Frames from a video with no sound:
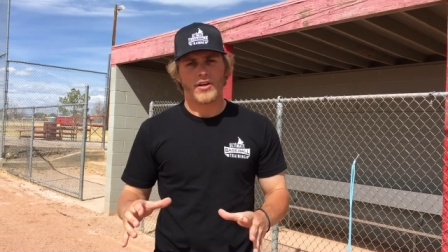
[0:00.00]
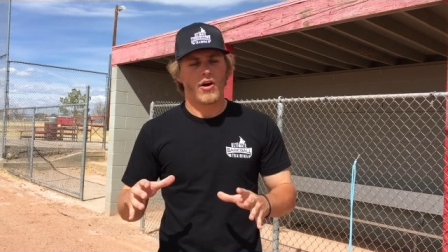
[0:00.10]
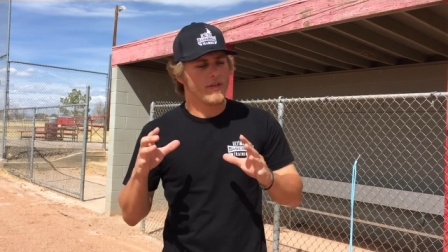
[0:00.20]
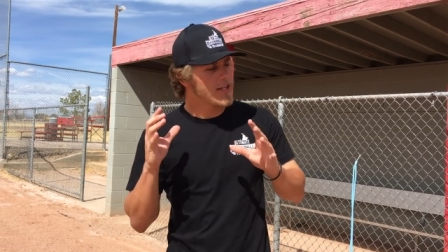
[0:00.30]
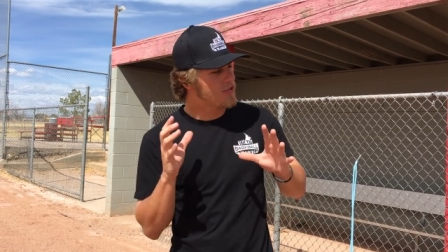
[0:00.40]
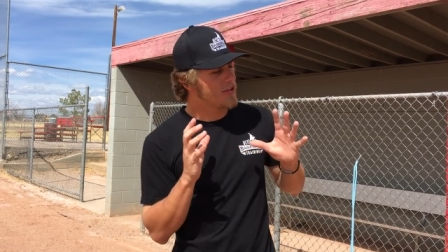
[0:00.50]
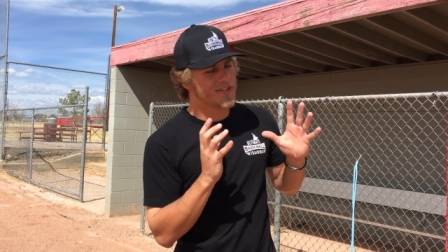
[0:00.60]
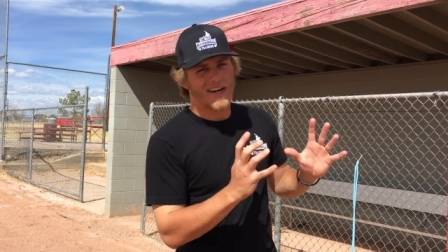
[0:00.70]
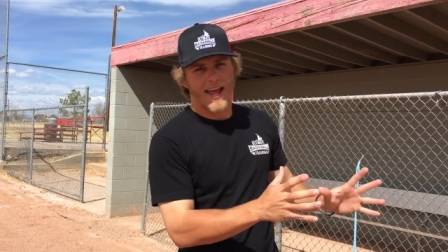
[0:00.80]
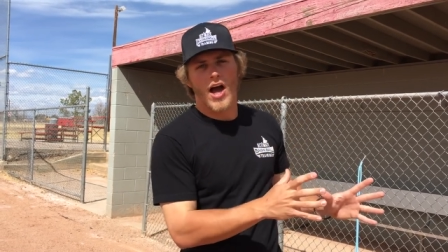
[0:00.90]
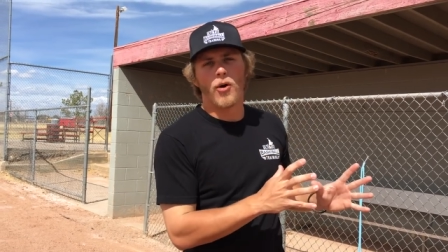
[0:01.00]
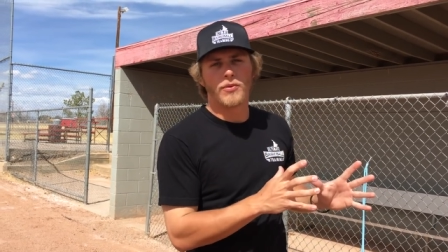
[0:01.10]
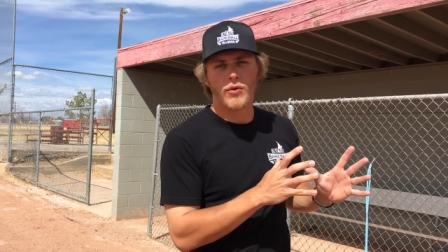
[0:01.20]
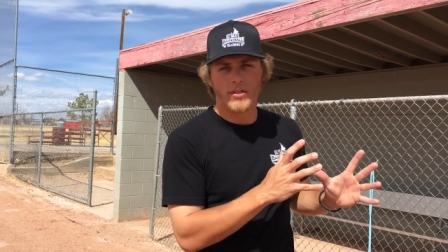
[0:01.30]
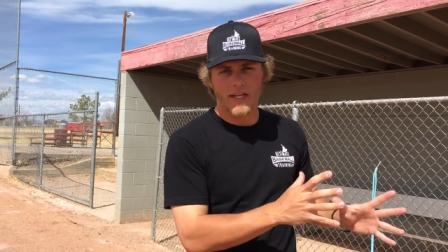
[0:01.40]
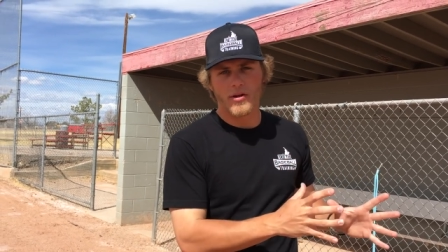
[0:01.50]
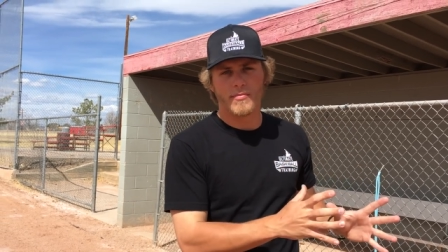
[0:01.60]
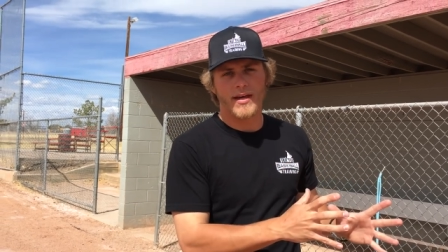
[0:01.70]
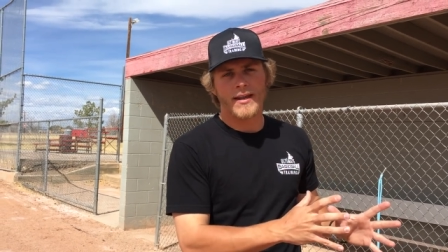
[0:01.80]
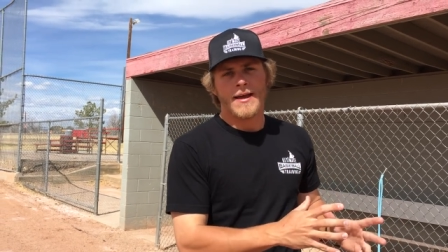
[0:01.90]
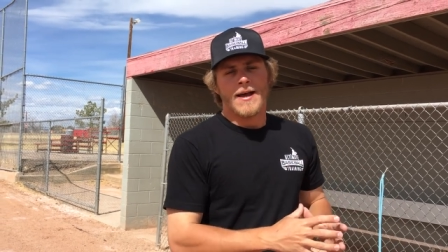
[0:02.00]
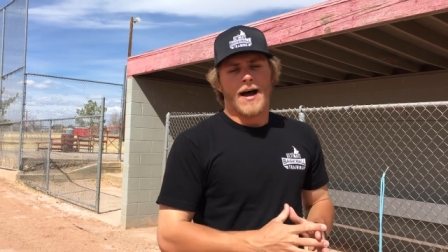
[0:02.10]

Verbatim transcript: you know, these drills are going to help you a little bit.